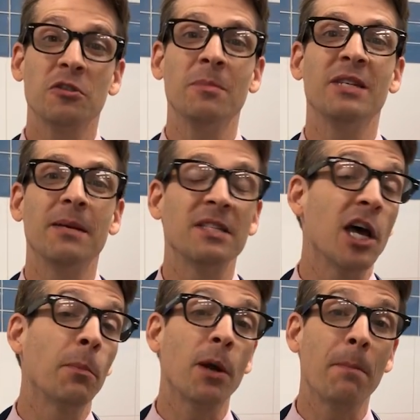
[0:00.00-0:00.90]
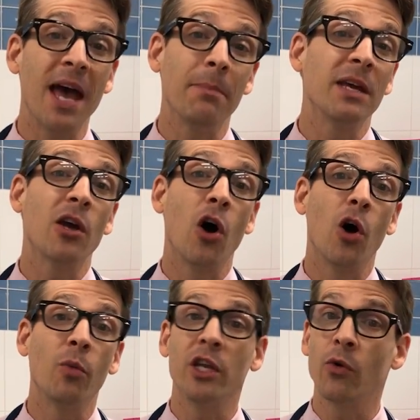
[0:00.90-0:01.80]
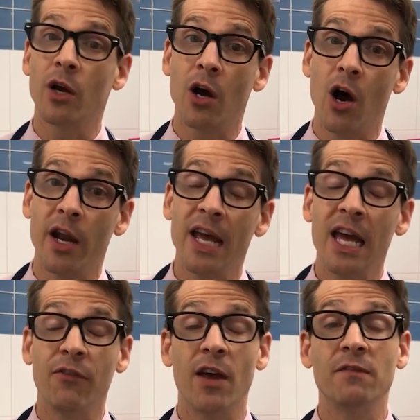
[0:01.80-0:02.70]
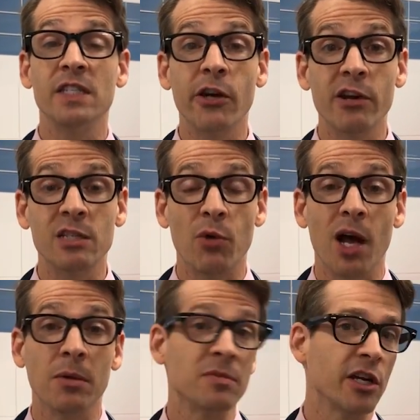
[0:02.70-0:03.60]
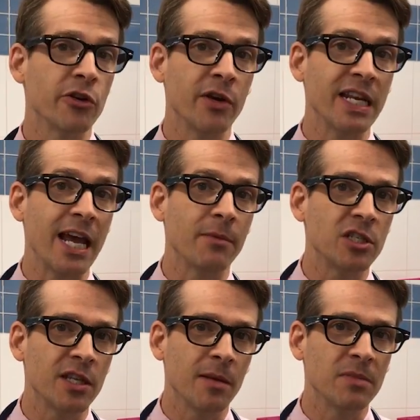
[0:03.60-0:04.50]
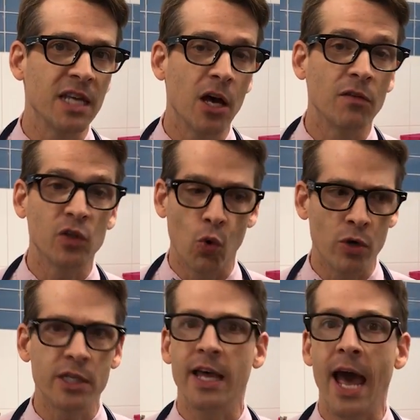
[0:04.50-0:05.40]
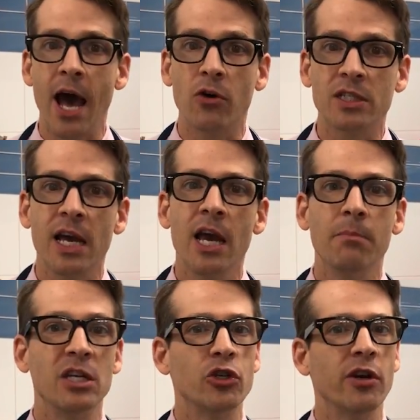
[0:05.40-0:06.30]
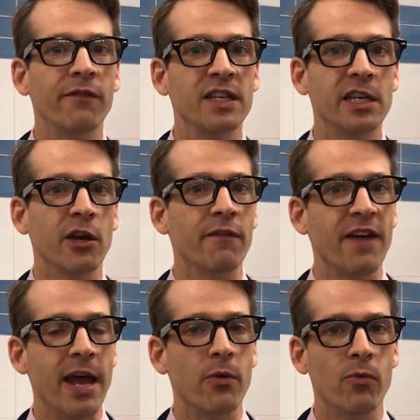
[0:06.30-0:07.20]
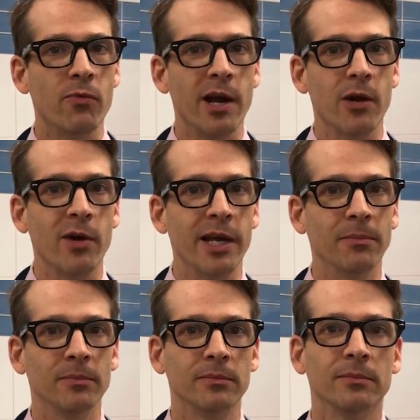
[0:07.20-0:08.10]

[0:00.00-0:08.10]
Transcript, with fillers: are some tips to help your pet be calm when you are gone. If you have serious problems that are doing damage to themselves or to the house, be sure to visit your vet right away.